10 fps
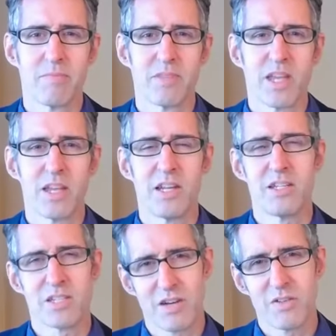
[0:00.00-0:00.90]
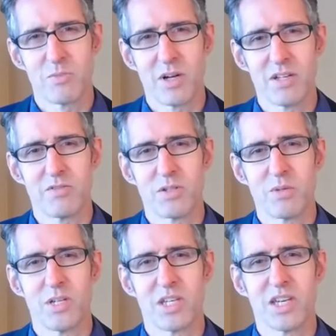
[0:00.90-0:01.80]
and I discovered mindful
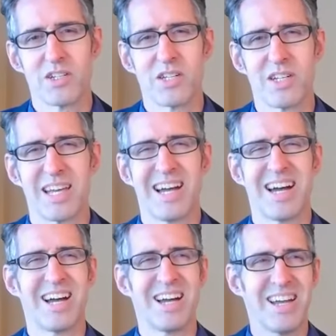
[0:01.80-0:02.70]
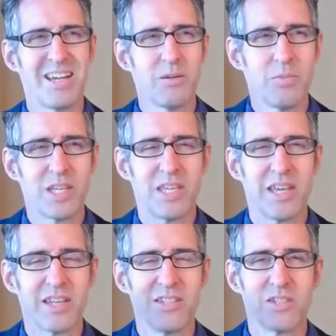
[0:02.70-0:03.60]
communication, I
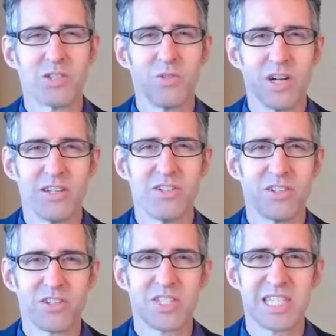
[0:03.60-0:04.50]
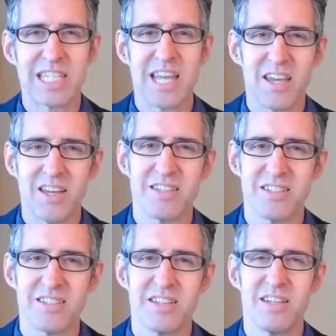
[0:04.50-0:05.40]
began to understand
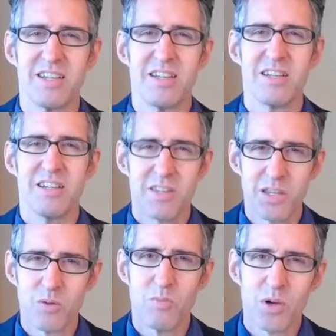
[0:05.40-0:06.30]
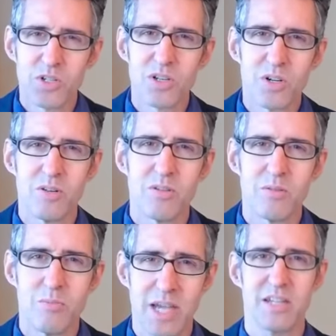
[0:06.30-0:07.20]
the emotional
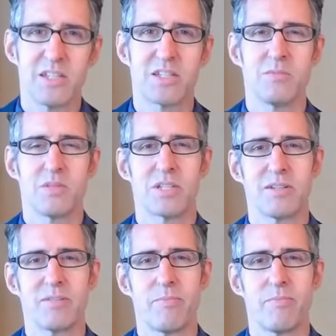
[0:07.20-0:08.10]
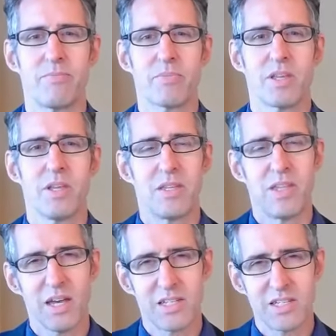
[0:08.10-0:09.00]
mechanisms
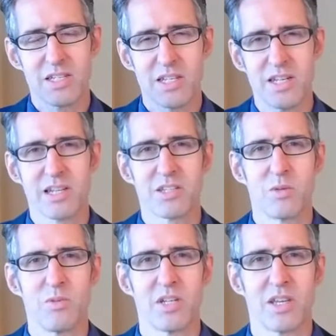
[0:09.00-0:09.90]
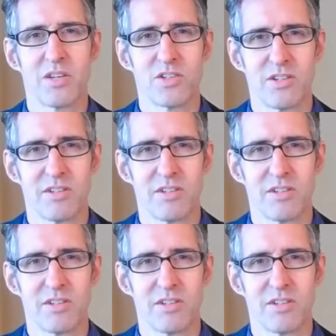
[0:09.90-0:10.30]
that disconnect communication.